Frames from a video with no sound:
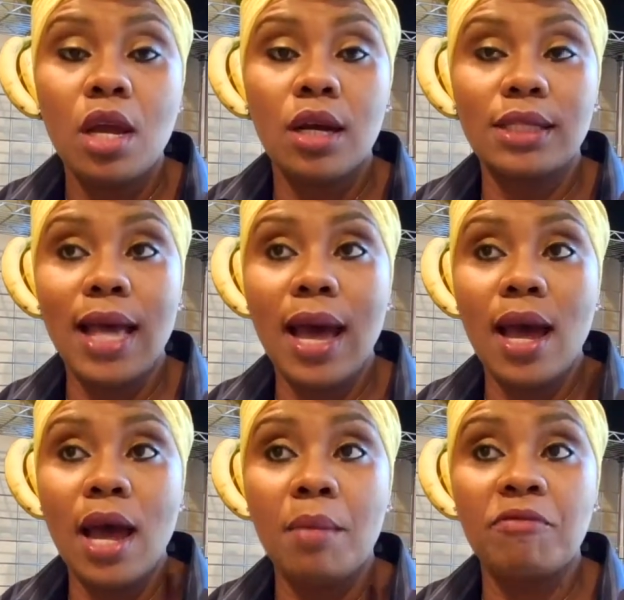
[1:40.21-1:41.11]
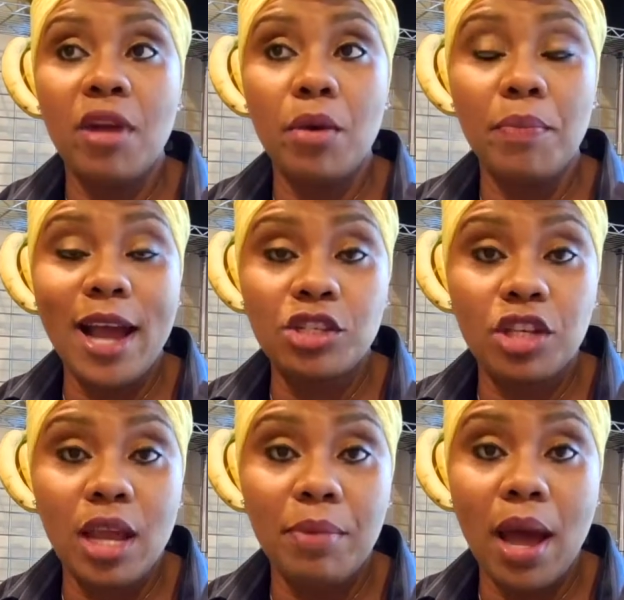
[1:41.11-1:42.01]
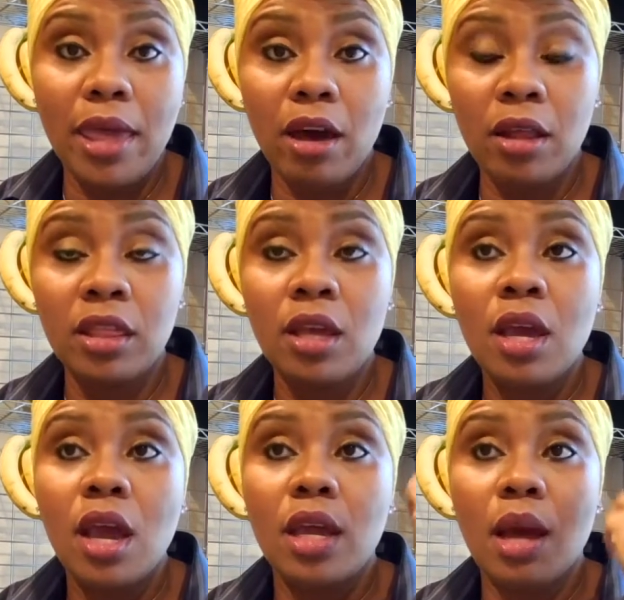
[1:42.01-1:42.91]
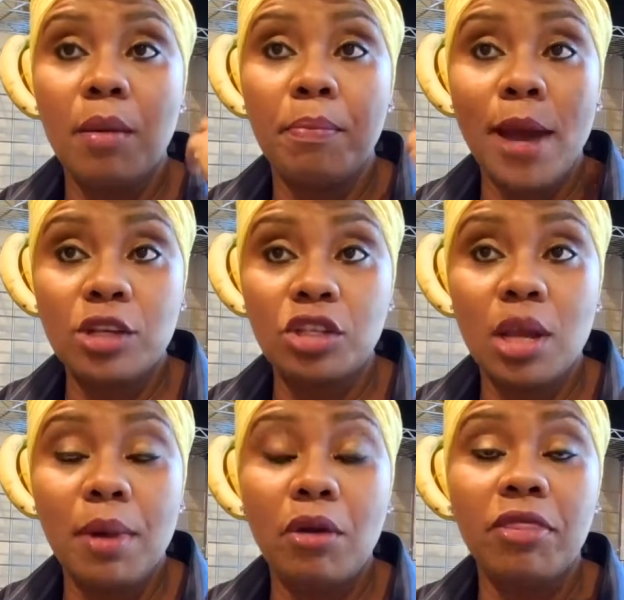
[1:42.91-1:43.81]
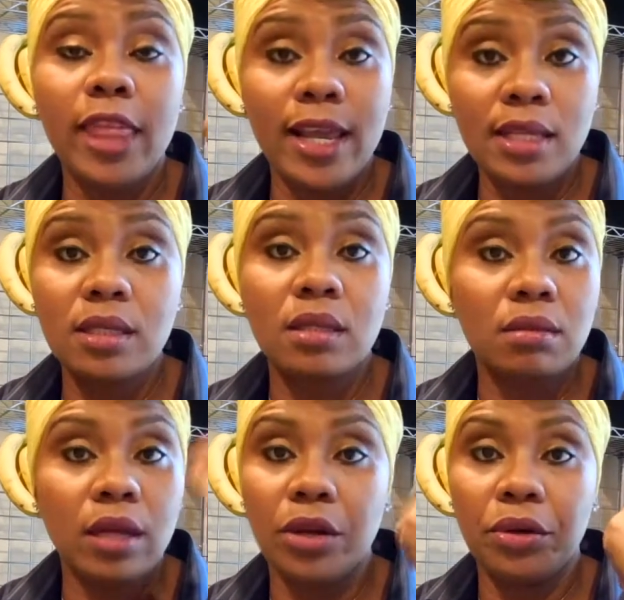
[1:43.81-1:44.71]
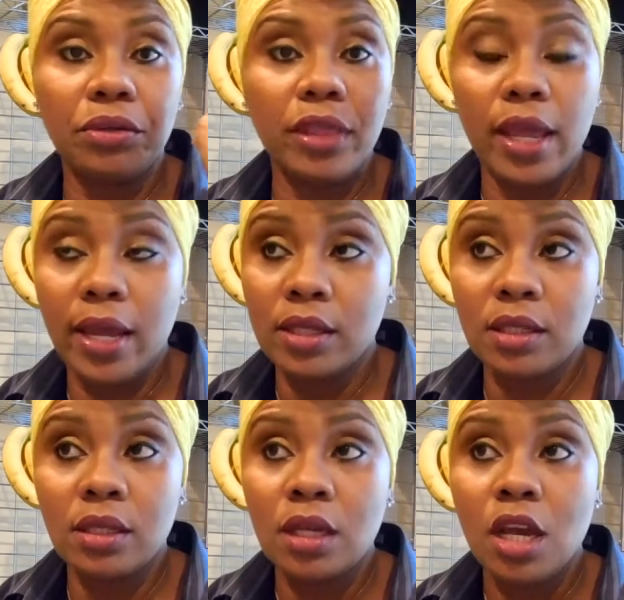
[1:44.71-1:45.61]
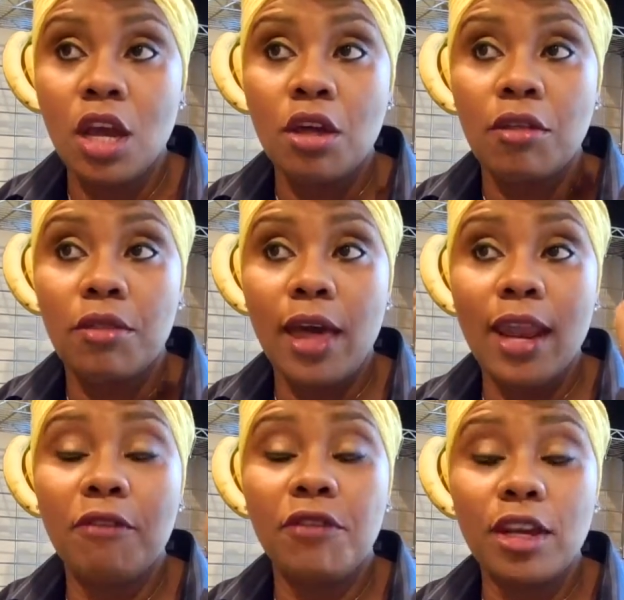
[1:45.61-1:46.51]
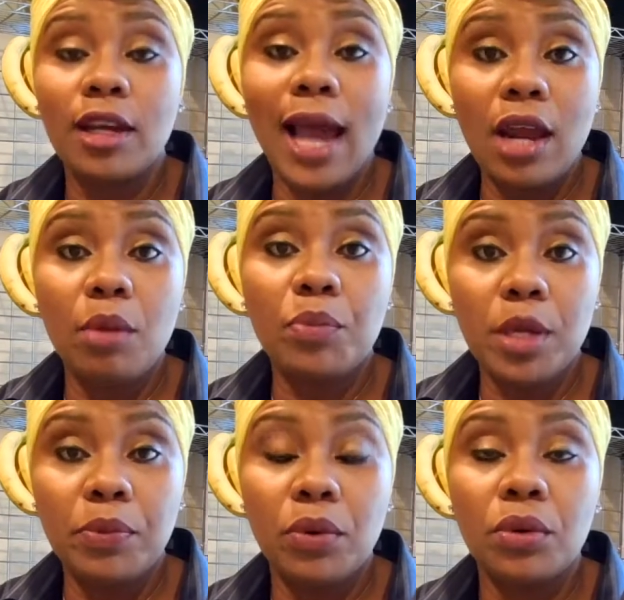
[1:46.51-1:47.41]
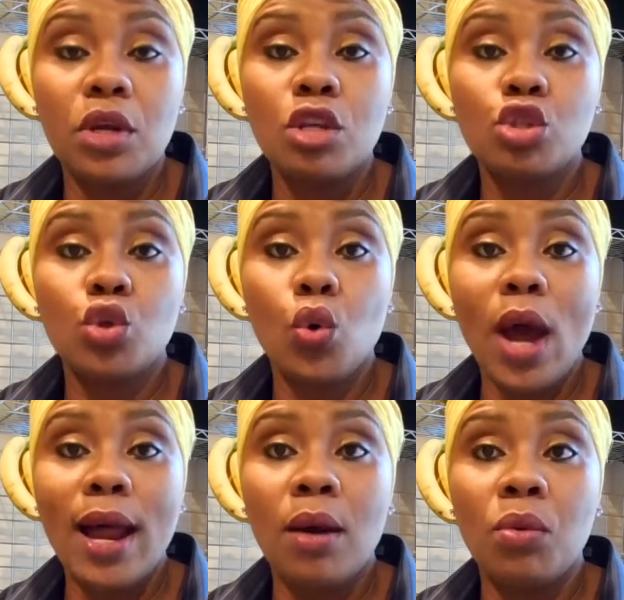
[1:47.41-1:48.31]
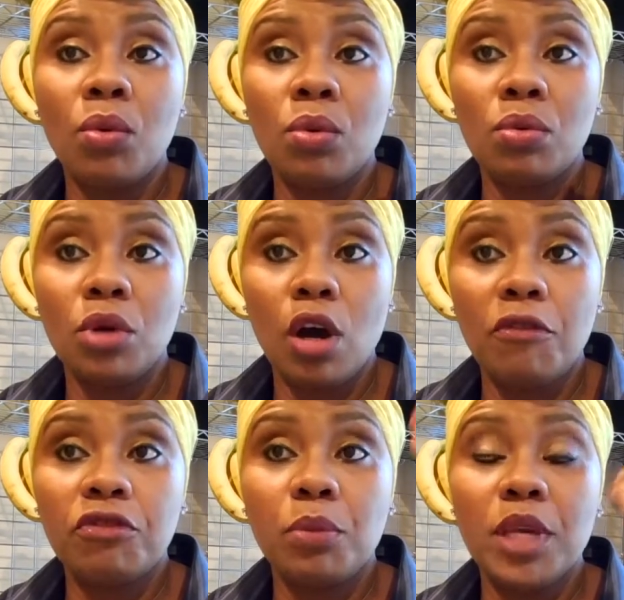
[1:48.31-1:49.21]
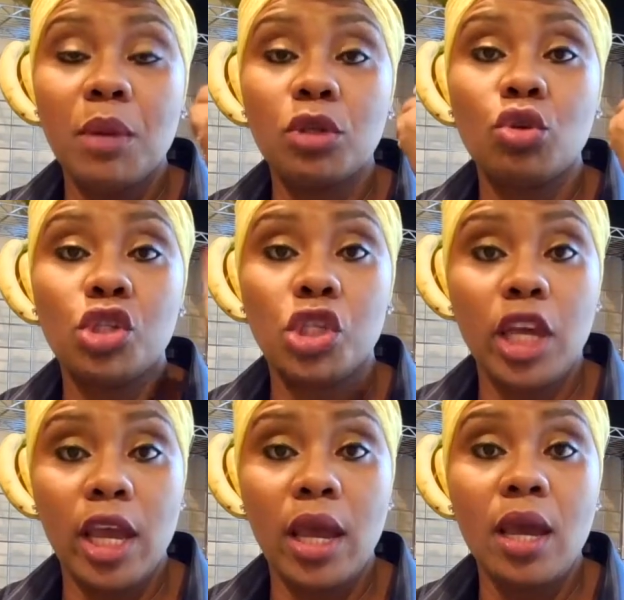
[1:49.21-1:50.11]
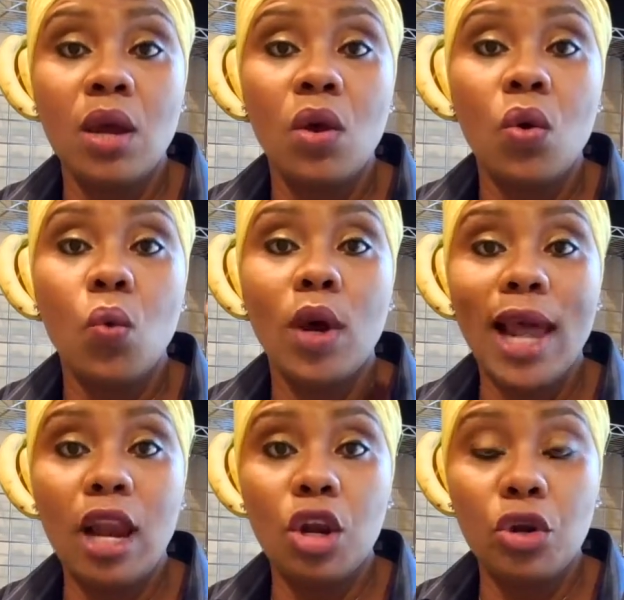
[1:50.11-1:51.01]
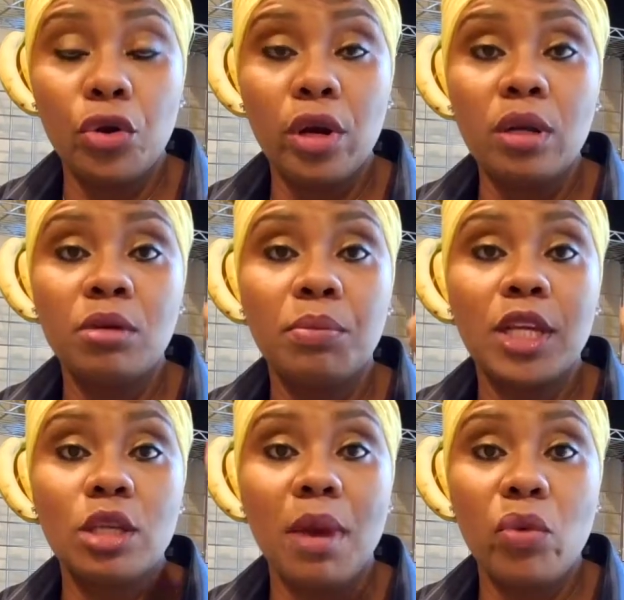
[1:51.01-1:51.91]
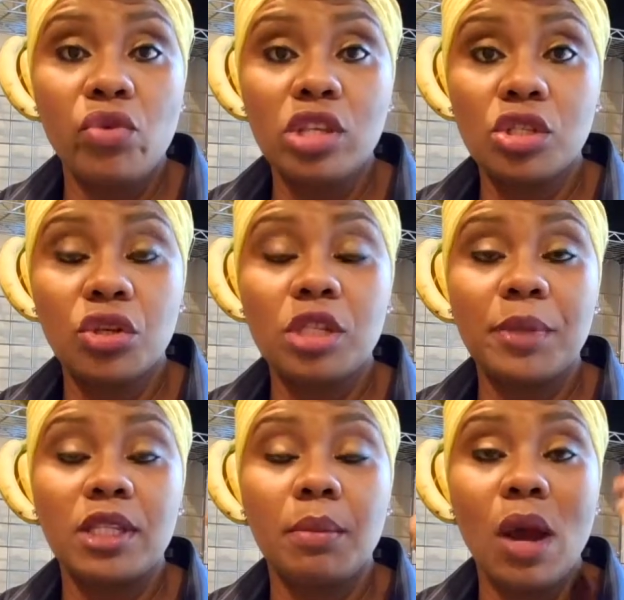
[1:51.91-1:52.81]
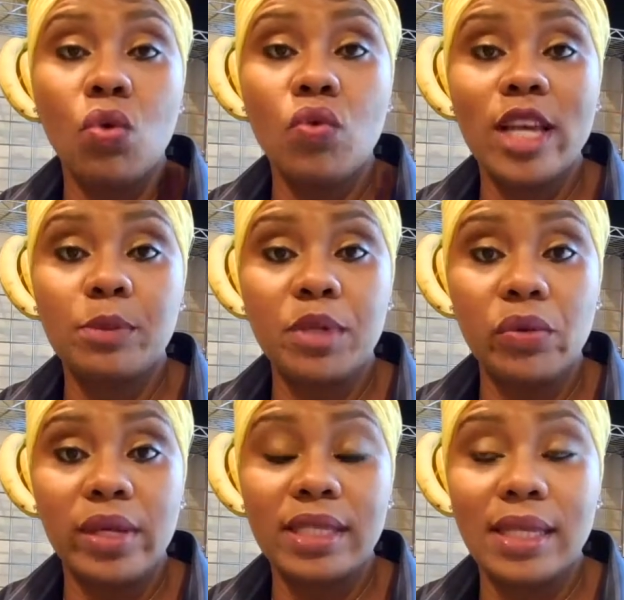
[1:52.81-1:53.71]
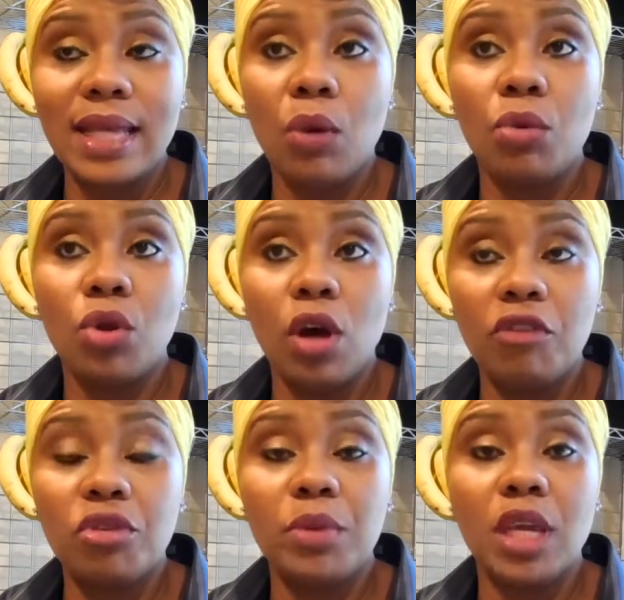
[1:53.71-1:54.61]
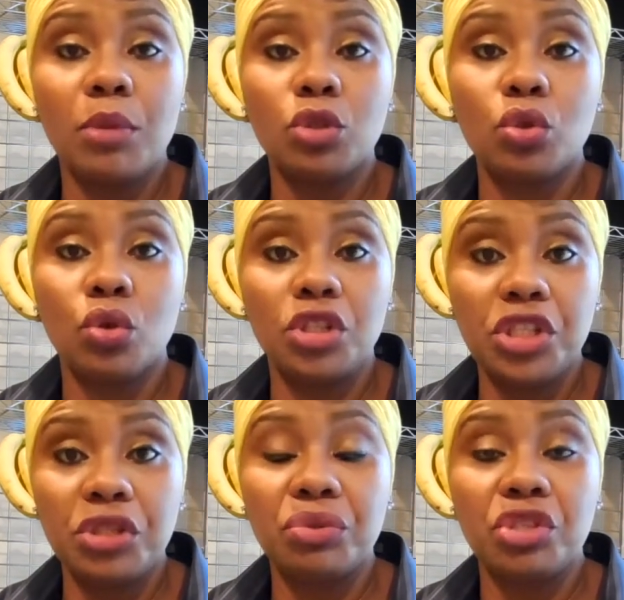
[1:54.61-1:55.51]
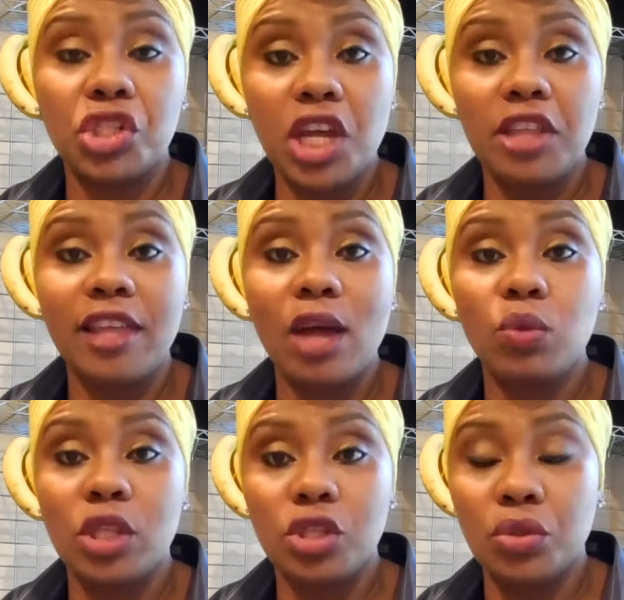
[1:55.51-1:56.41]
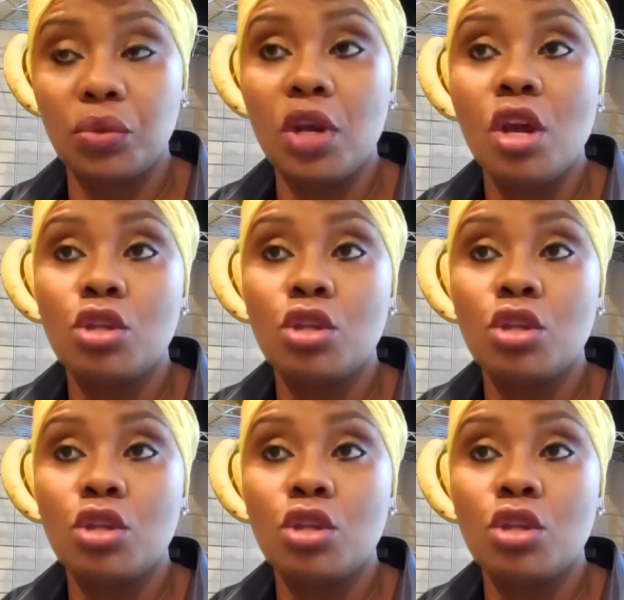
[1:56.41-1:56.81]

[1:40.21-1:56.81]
Because I'm very passionate about health and I'm passionate about things that affect a lot of people. So I would love to be able to share what I learned based on my research, based on my own experiences. I would love to be able to continue to share that with you.